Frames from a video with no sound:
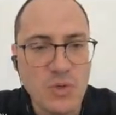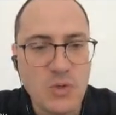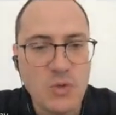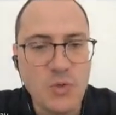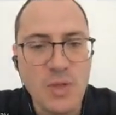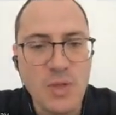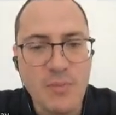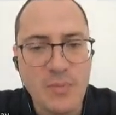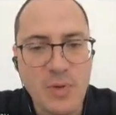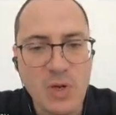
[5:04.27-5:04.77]

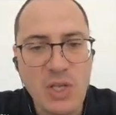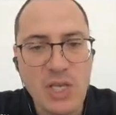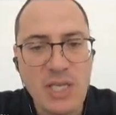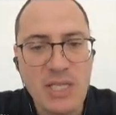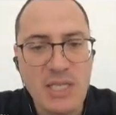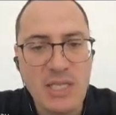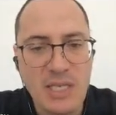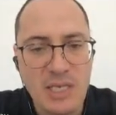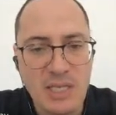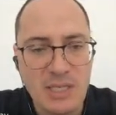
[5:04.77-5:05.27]
to the
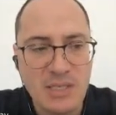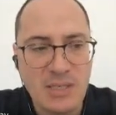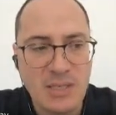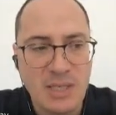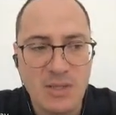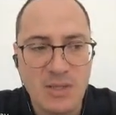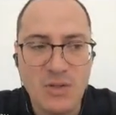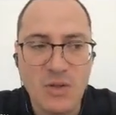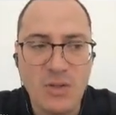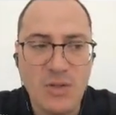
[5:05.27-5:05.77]
project needs
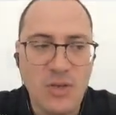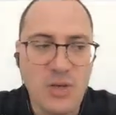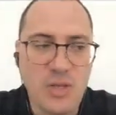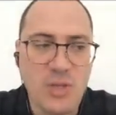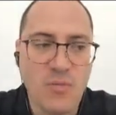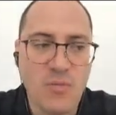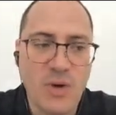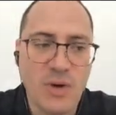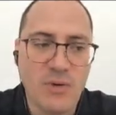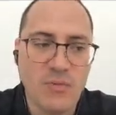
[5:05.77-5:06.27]
and not the
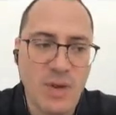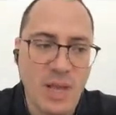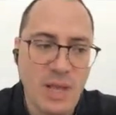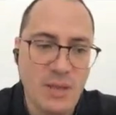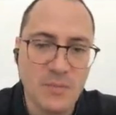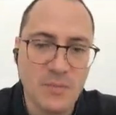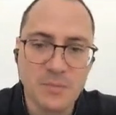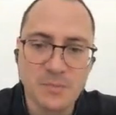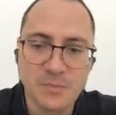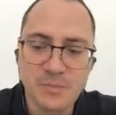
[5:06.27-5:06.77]
other way
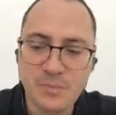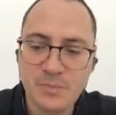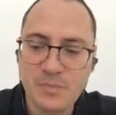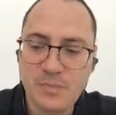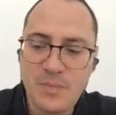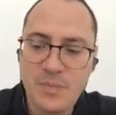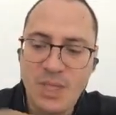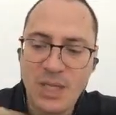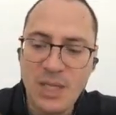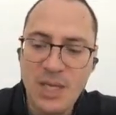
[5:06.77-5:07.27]
around.
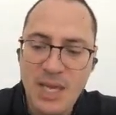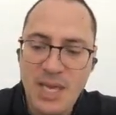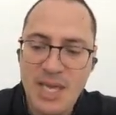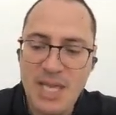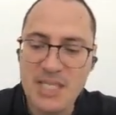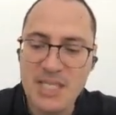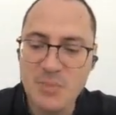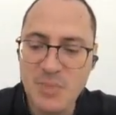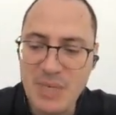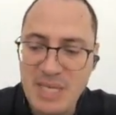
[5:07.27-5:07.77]

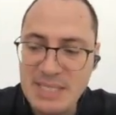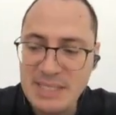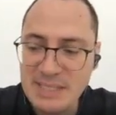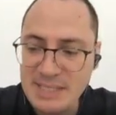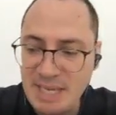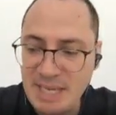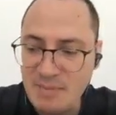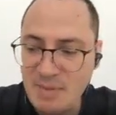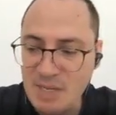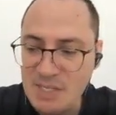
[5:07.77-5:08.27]
It's been
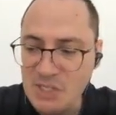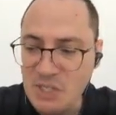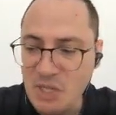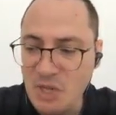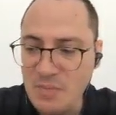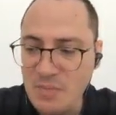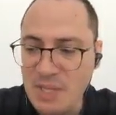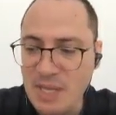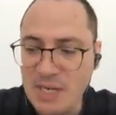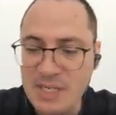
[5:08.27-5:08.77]
said by
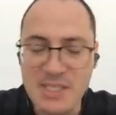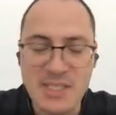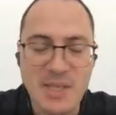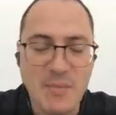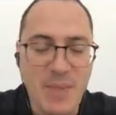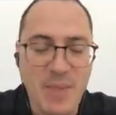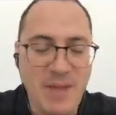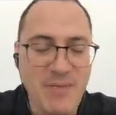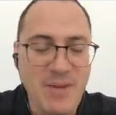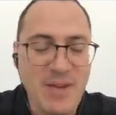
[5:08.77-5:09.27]
some that is
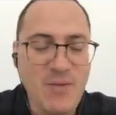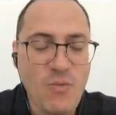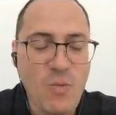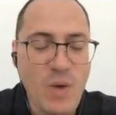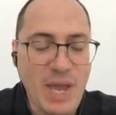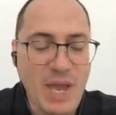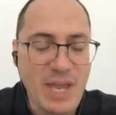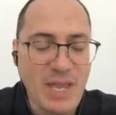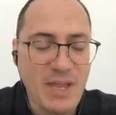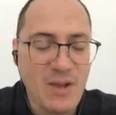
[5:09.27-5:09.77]
the Maven
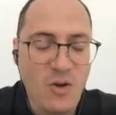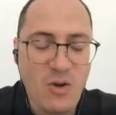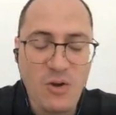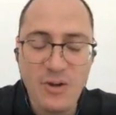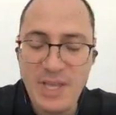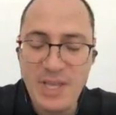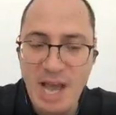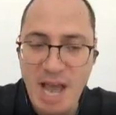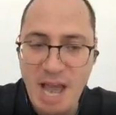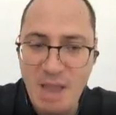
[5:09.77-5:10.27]
way
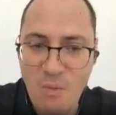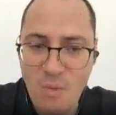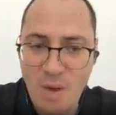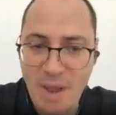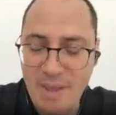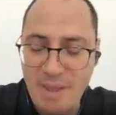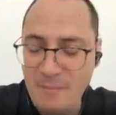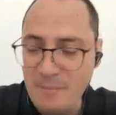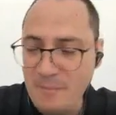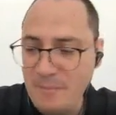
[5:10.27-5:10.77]
or the
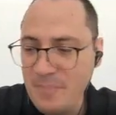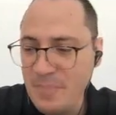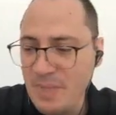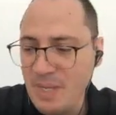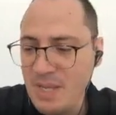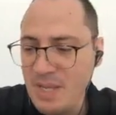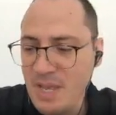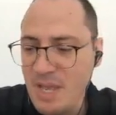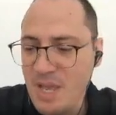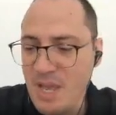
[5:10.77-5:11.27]
highway.
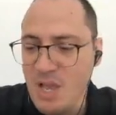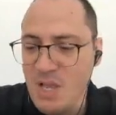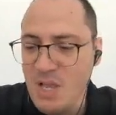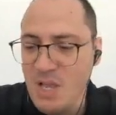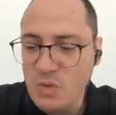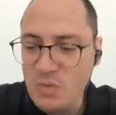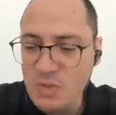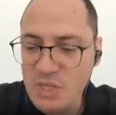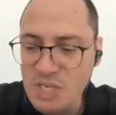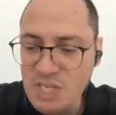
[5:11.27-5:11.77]

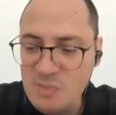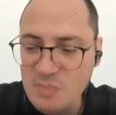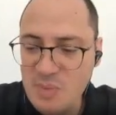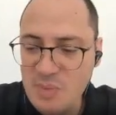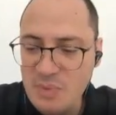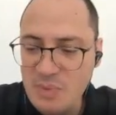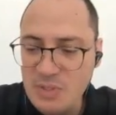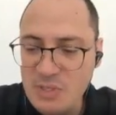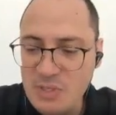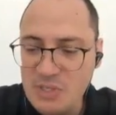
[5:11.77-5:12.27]
So these
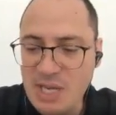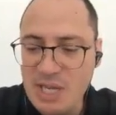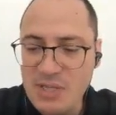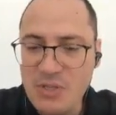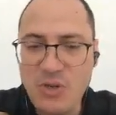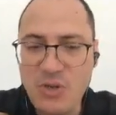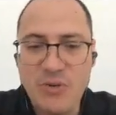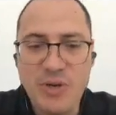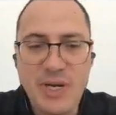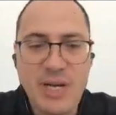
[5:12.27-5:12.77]
people
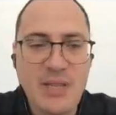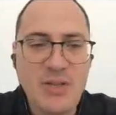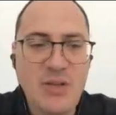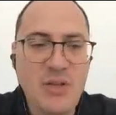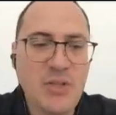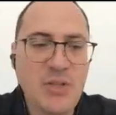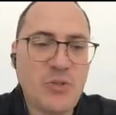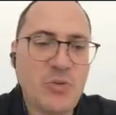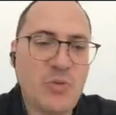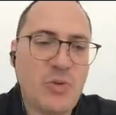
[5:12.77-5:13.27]
decided to create
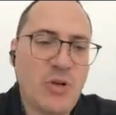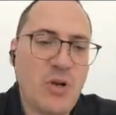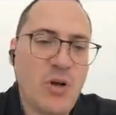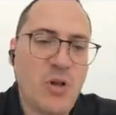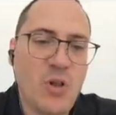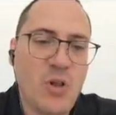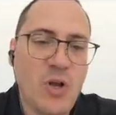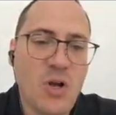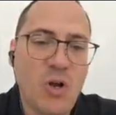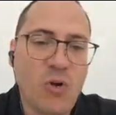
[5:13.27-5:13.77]
another tool
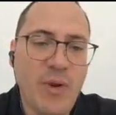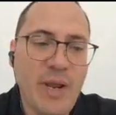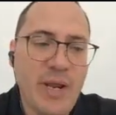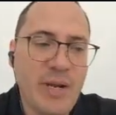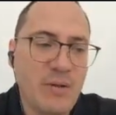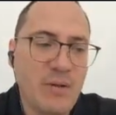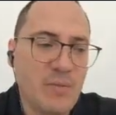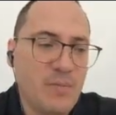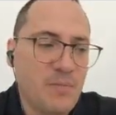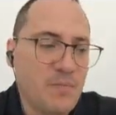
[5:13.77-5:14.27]
called
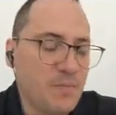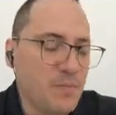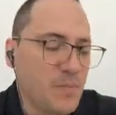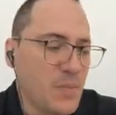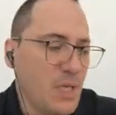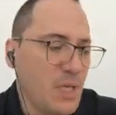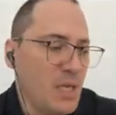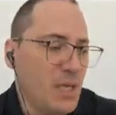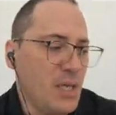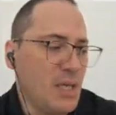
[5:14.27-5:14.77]
Gradle.
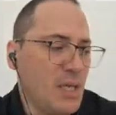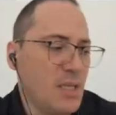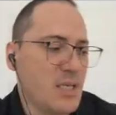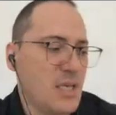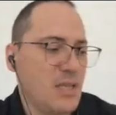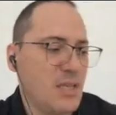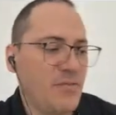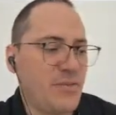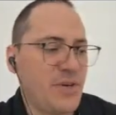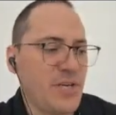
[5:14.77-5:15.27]
And
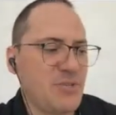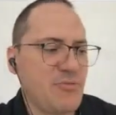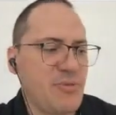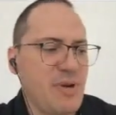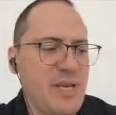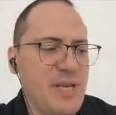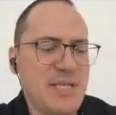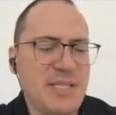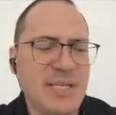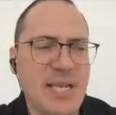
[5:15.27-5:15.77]
the first
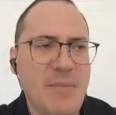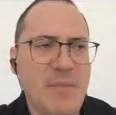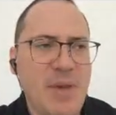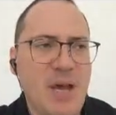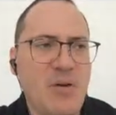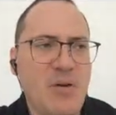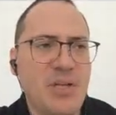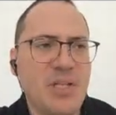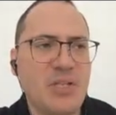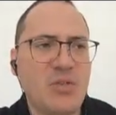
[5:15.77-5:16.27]
release came
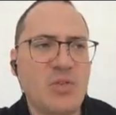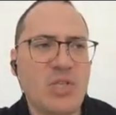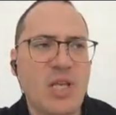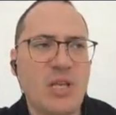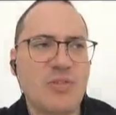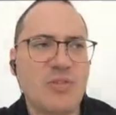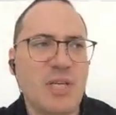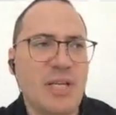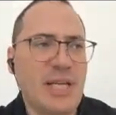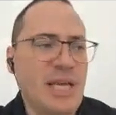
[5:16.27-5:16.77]
out in
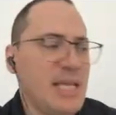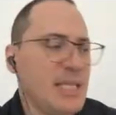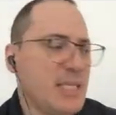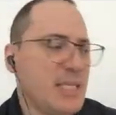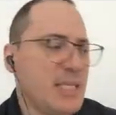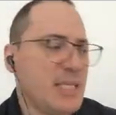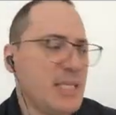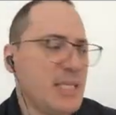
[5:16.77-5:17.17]
2008.